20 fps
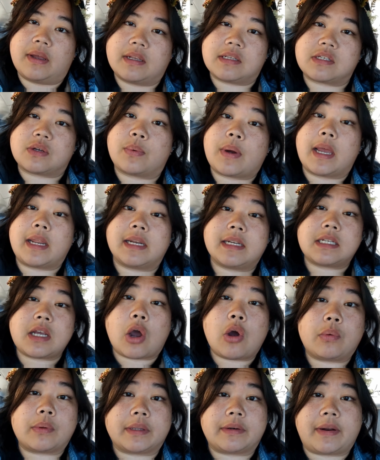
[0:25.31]
And so we're headed to
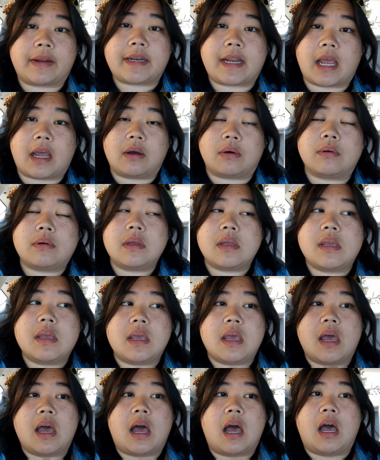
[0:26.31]
Oakland right now,
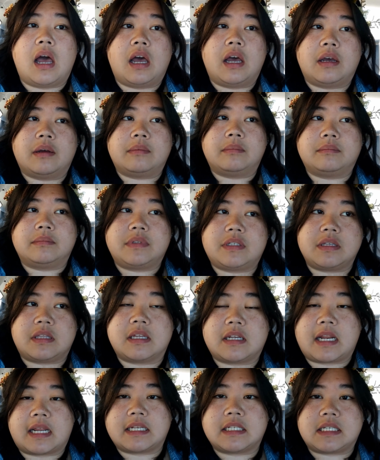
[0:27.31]
to
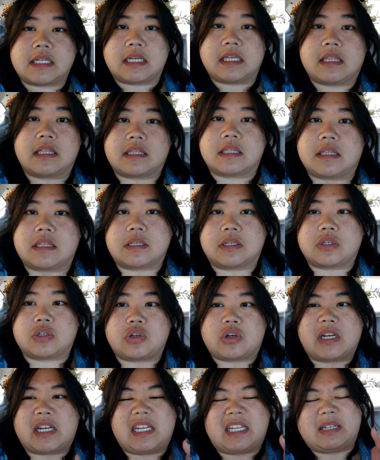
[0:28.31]
the 19th
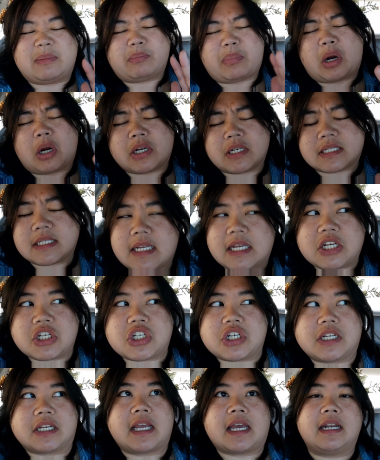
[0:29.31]
Street Art
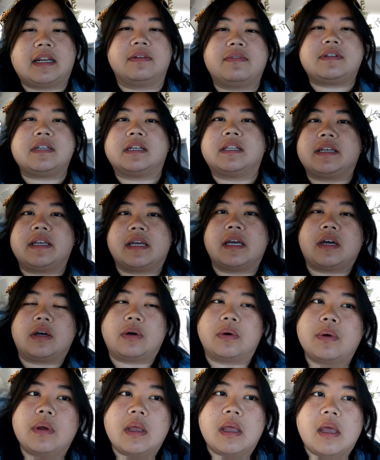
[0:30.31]
Station kind of
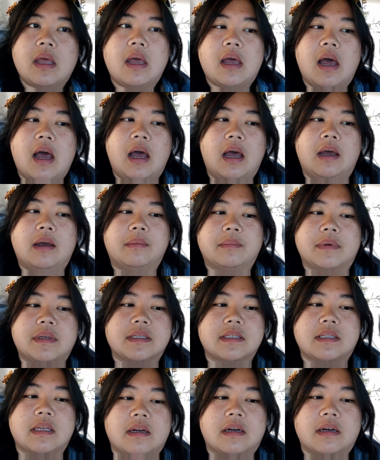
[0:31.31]
dealio,
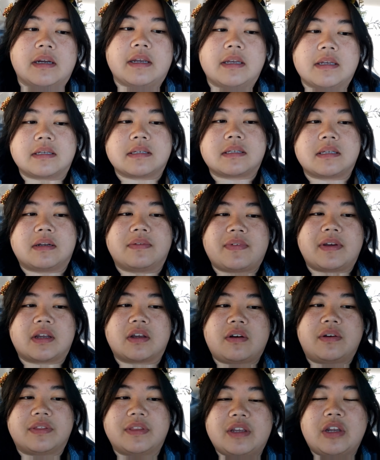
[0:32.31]
because there is an event
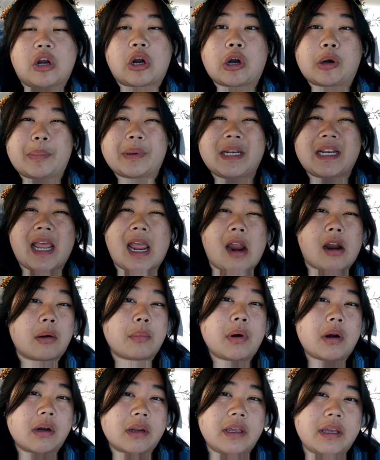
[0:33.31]
called the Urban Air
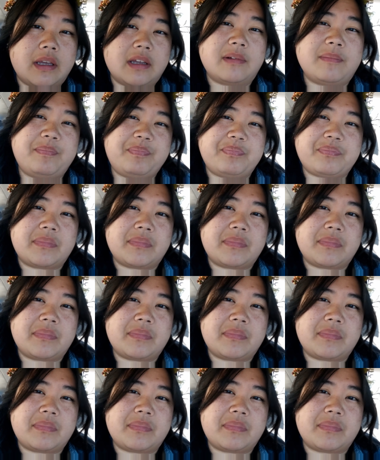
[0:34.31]
Market.